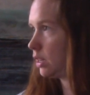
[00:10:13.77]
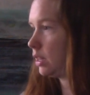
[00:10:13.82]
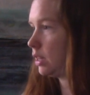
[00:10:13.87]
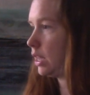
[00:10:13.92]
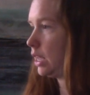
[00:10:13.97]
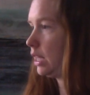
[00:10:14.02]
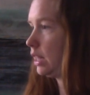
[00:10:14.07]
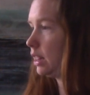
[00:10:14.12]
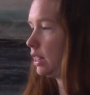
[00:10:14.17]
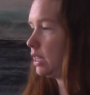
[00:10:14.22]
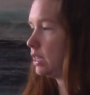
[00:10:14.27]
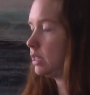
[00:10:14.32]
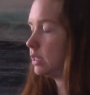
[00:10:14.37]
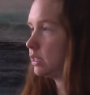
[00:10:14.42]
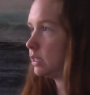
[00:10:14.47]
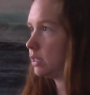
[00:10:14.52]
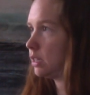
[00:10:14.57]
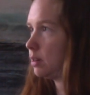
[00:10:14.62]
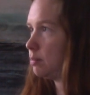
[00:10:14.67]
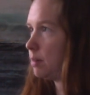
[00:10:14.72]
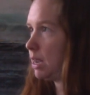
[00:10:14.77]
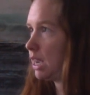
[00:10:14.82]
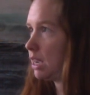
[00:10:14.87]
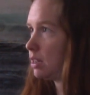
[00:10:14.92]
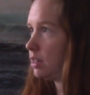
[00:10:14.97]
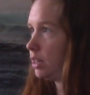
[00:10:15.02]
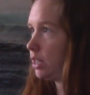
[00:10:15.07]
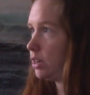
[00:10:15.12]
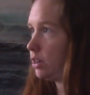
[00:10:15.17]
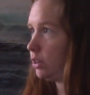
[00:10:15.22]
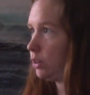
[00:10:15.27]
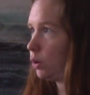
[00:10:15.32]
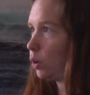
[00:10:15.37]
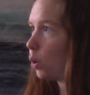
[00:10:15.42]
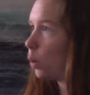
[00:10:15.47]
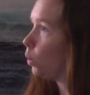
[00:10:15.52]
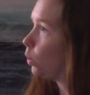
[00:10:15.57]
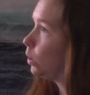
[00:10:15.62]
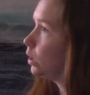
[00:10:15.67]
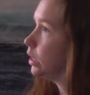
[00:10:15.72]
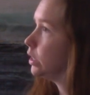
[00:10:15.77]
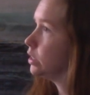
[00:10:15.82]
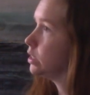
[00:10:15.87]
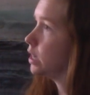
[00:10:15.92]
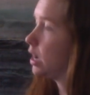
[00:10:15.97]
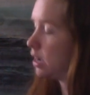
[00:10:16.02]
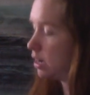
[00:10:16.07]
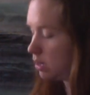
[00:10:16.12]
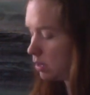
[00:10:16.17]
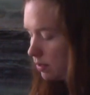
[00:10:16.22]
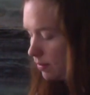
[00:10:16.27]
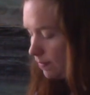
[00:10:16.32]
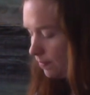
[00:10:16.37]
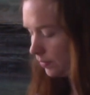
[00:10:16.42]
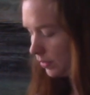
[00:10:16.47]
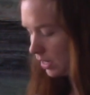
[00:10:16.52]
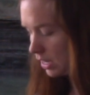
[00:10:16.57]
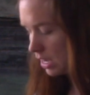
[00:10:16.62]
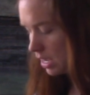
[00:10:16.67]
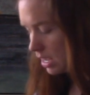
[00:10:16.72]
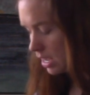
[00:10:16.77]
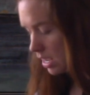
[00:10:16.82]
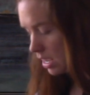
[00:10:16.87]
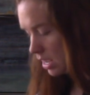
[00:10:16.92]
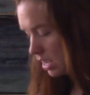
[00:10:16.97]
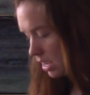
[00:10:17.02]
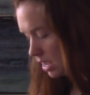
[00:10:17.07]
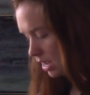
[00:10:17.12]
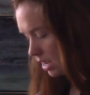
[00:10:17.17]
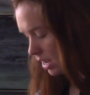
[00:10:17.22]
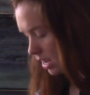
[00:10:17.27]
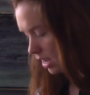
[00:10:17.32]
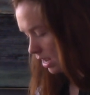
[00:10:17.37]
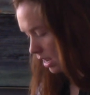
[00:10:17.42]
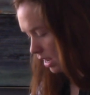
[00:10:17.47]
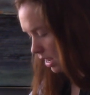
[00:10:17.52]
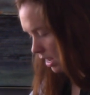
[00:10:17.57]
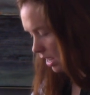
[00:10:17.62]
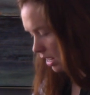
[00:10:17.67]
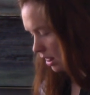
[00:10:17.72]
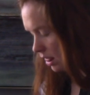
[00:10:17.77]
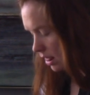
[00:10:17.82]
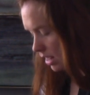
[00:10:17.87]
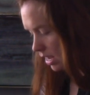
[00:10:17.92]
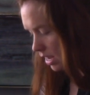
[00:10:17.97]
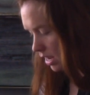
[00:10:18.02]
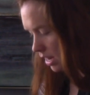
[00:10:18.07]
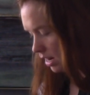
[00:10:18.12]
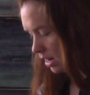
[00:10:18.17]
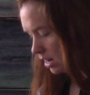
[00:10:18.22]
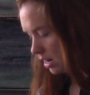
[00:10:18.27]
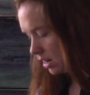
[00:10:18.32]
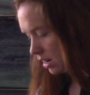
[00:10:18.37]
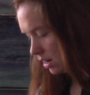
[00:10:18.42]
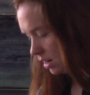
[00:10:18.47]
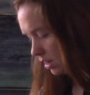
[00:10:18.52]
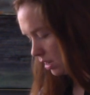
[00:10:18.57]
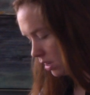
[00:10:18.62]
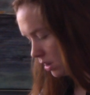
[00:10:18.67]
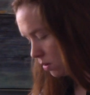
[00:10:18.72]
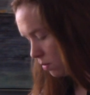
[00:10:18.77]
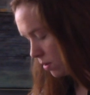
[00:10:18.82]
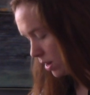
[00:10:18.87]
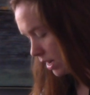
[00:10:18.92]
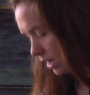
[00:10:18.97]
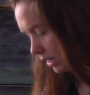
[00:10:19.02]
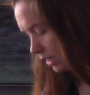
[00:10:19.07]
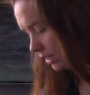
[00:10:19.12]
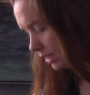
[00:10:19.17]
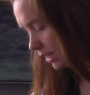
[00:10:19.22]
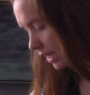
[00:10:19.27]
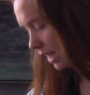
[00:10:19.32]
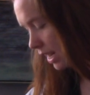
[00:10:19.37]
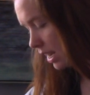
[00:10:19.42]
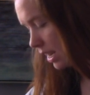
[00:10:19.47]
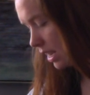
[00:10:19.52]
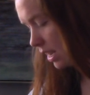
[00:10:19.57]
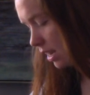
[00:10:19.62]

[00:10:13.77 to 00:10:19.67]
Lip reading: like this and make a little hole or tunnel. And then you want to set it